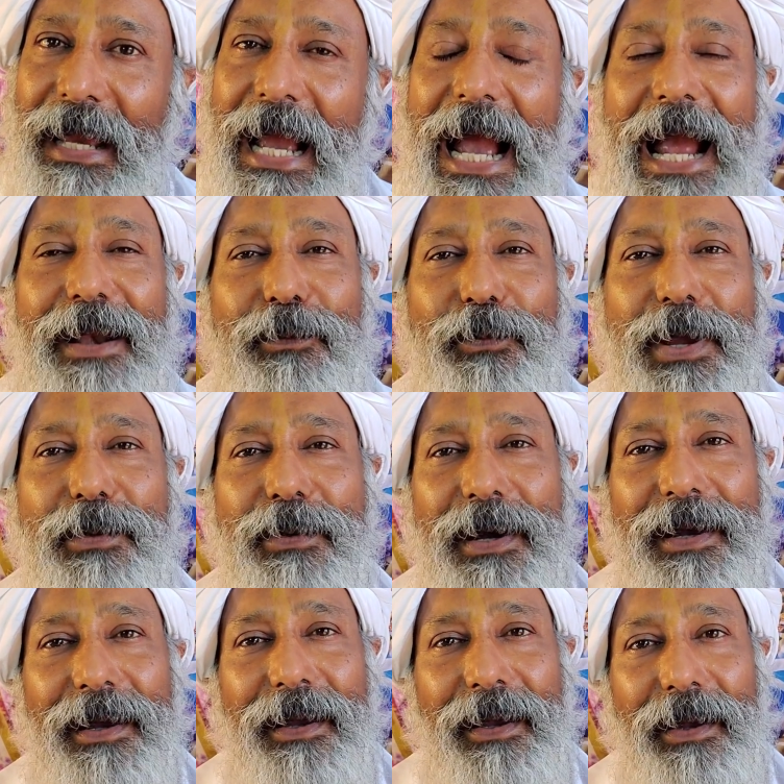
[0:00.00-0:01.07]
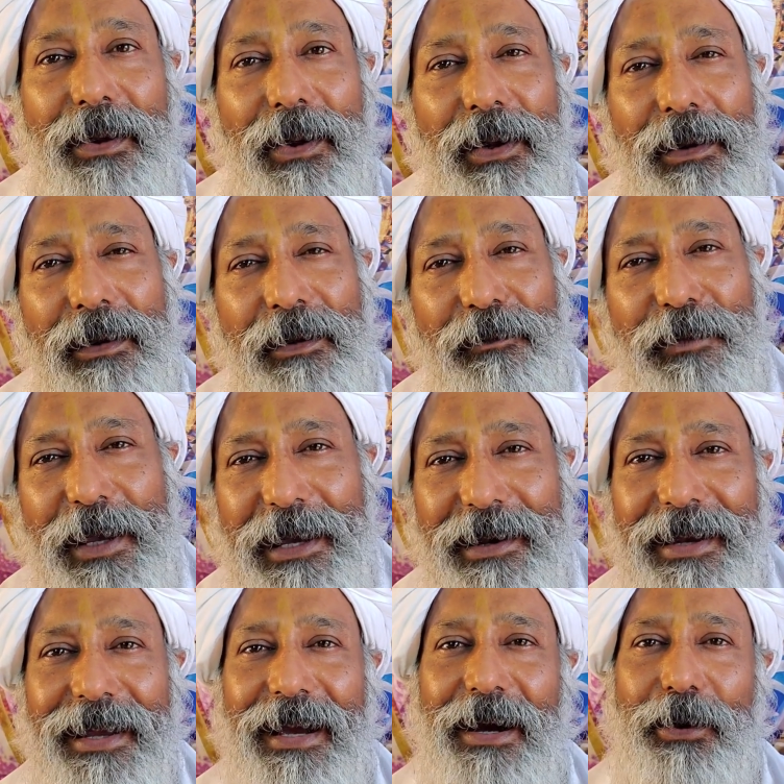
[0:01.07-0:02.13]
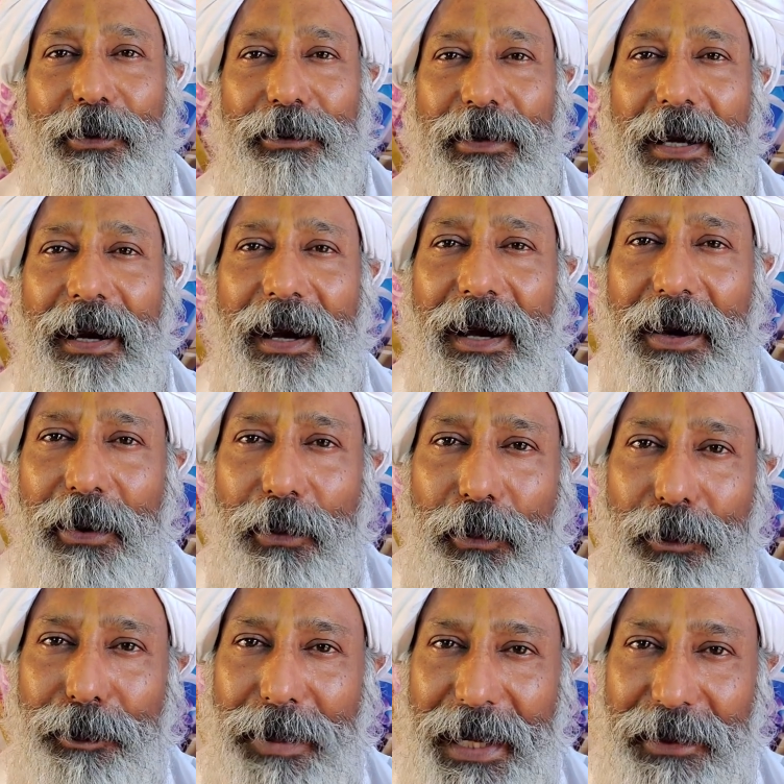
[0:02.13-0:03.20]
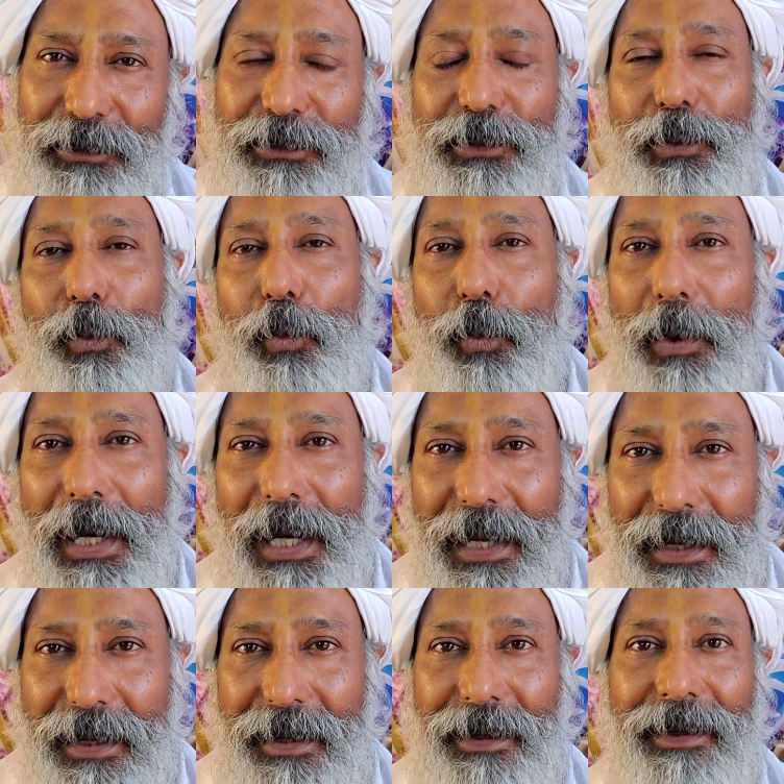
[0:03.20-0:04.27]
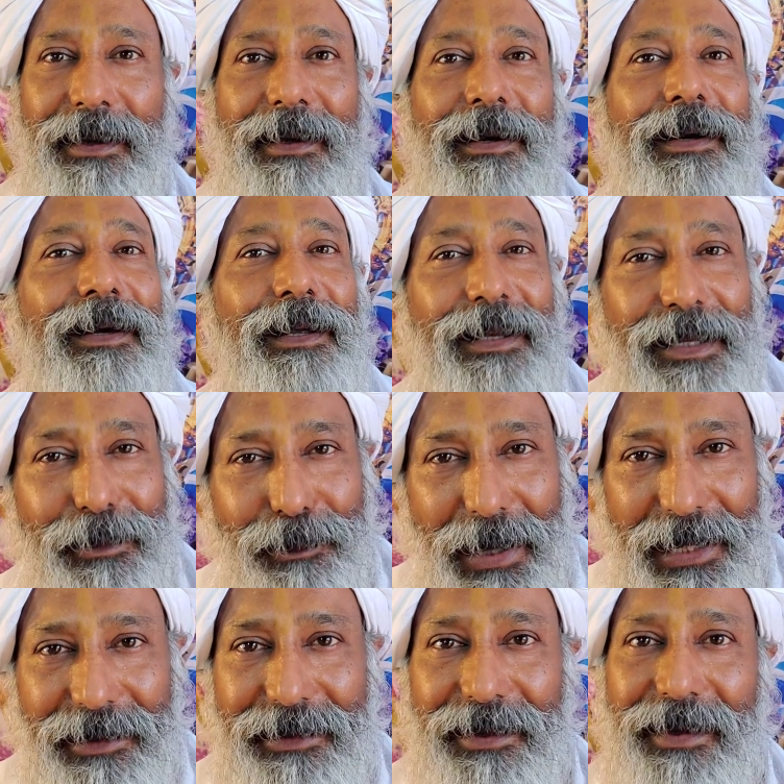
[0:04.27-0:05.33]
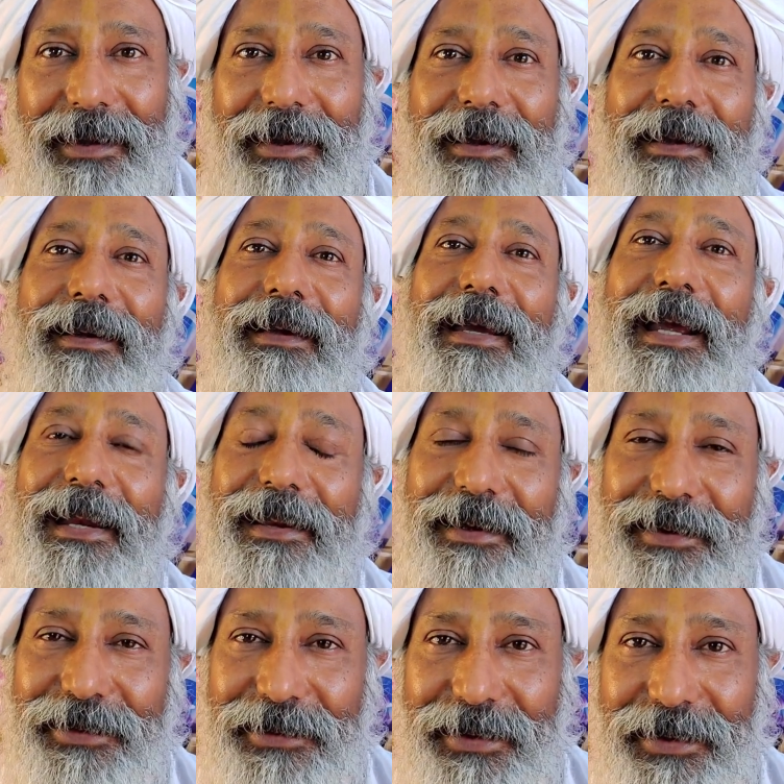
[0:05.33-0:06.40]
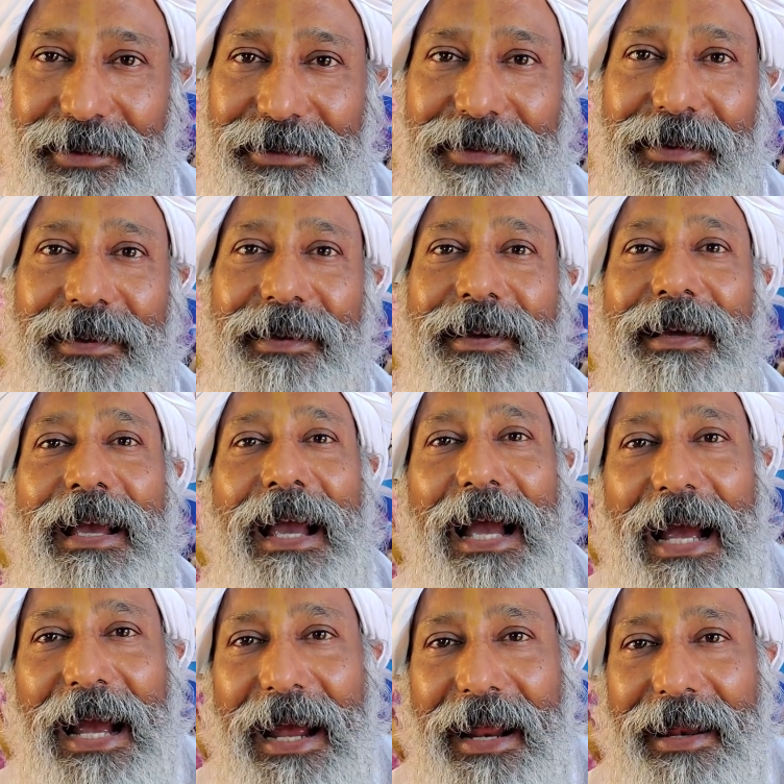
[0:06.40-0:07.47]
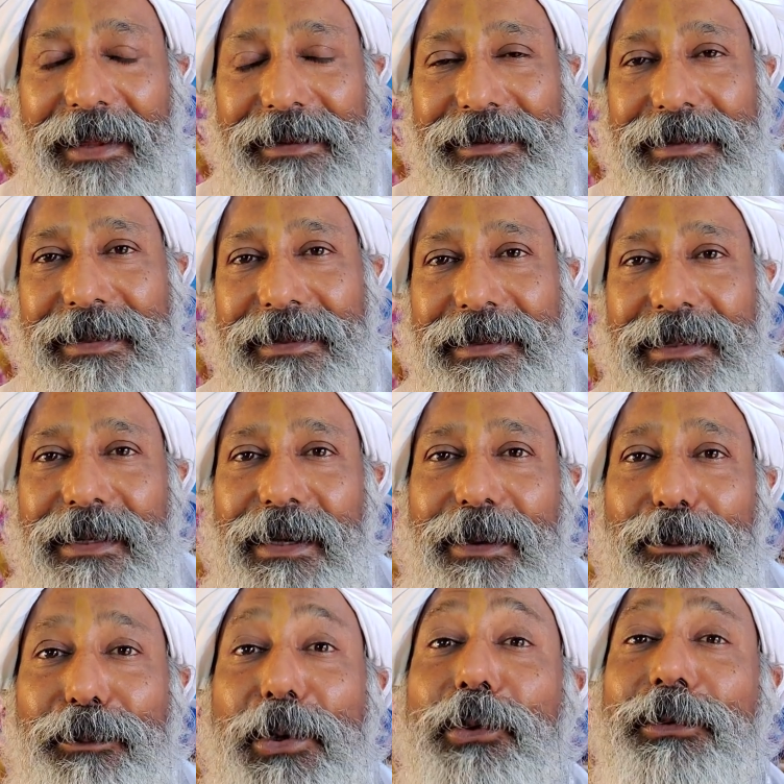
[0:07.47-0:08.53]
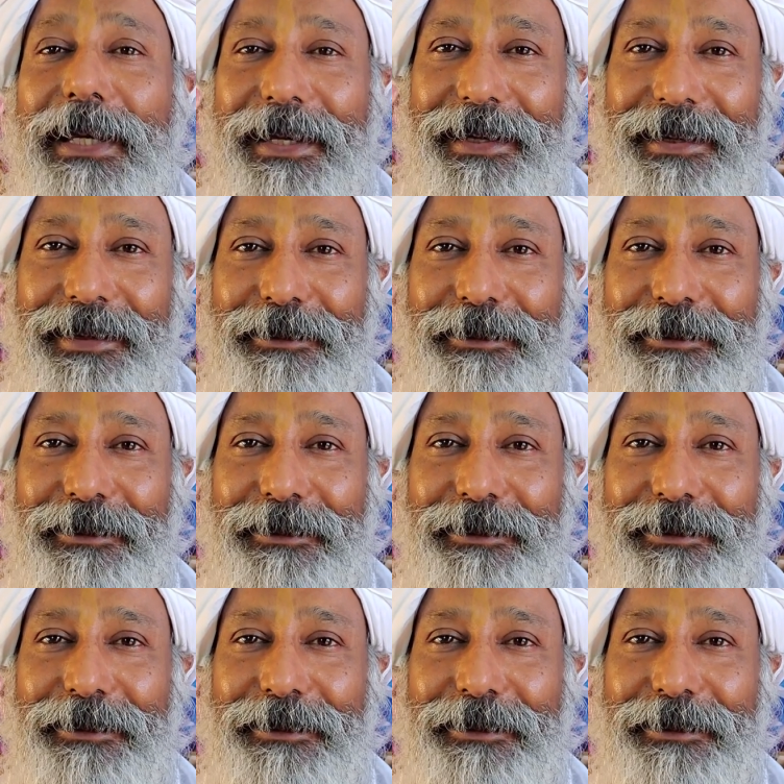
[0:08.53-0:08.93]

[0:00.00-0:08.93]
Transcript: And we were figuring out how best to work the mantra energies as music.